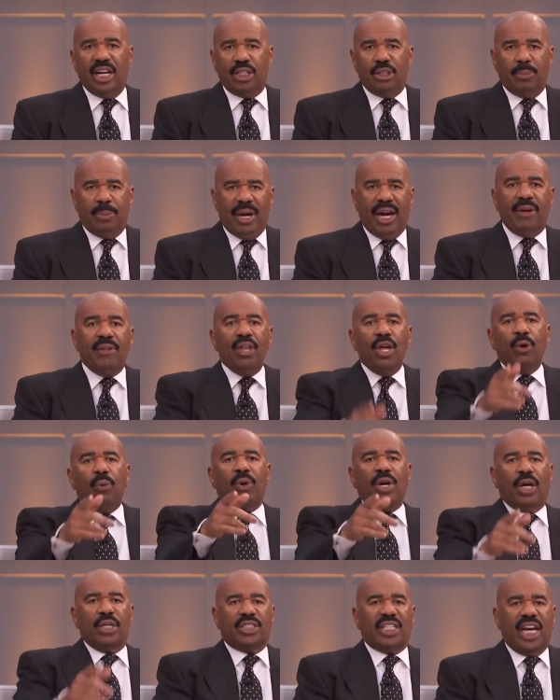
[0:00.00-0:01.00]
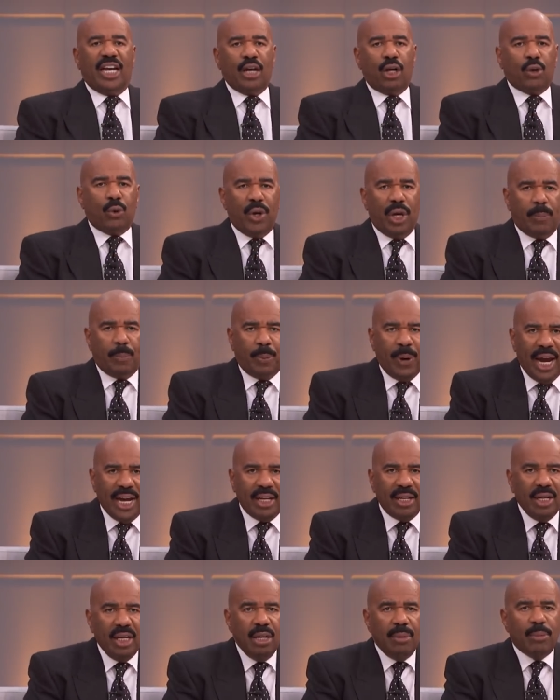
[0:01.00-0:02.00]
of you, man. We're going to take a quick break,
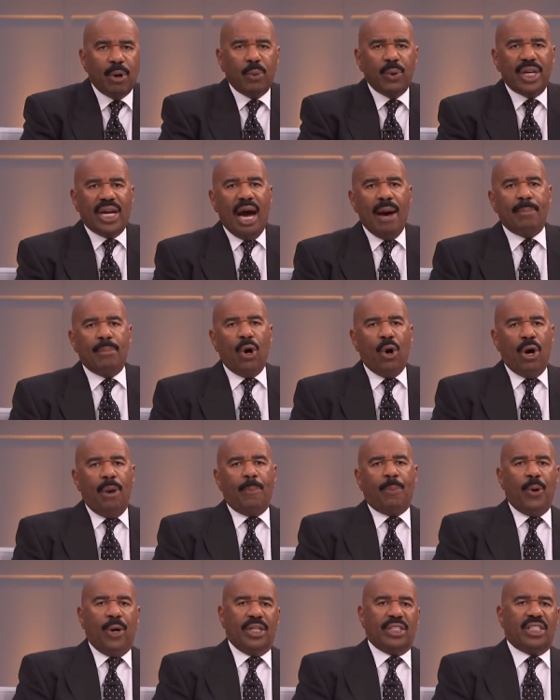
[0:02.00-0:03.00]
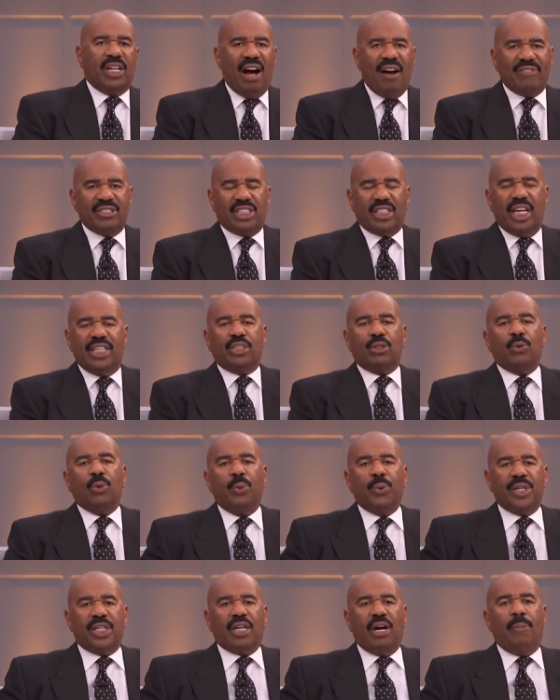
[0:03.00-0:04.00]
but we got more important conversation
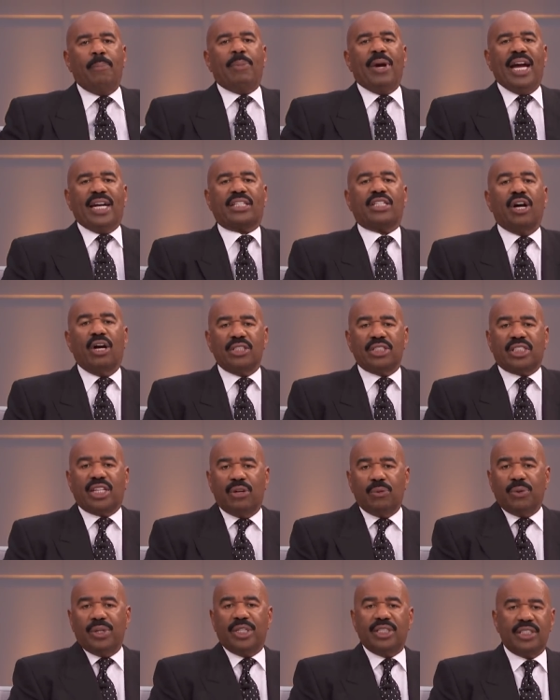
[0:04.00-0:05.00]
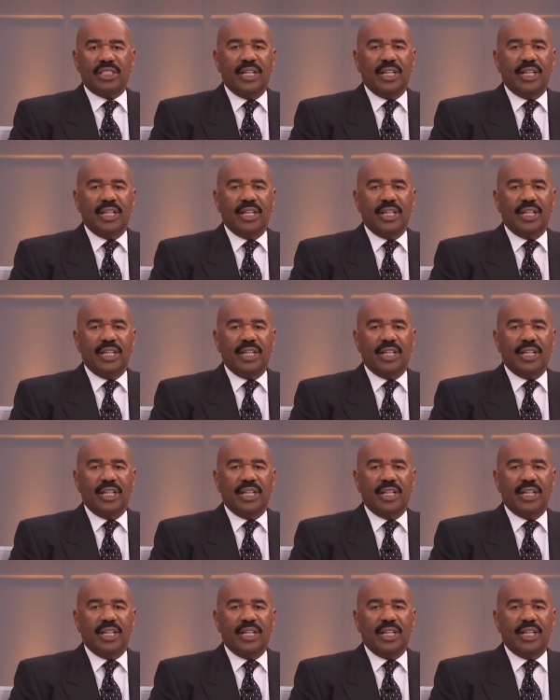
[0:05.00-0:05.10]
when we come back. Y'all stay with